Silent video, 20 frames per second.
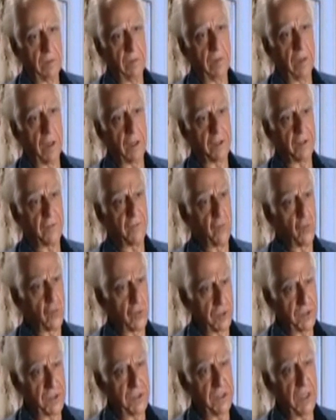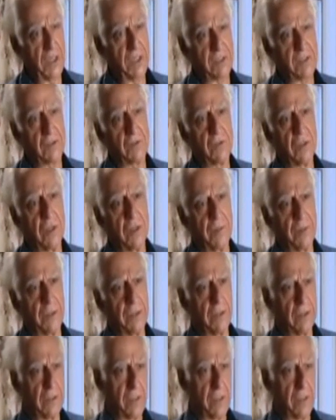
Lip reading: lots of wars is not so dominant.